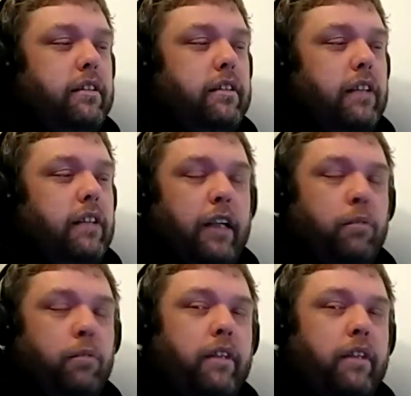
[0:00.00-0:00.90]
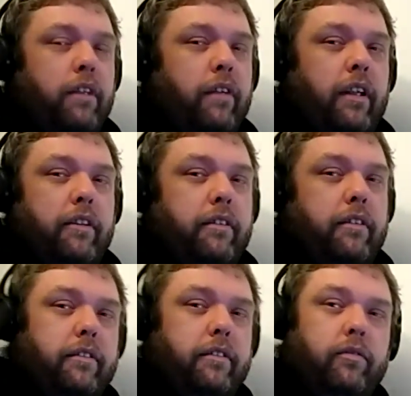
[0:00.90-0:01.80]
I don't believe any of it.
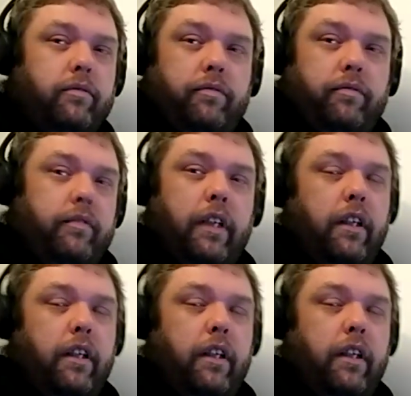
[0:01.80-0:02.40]
You don't, don't,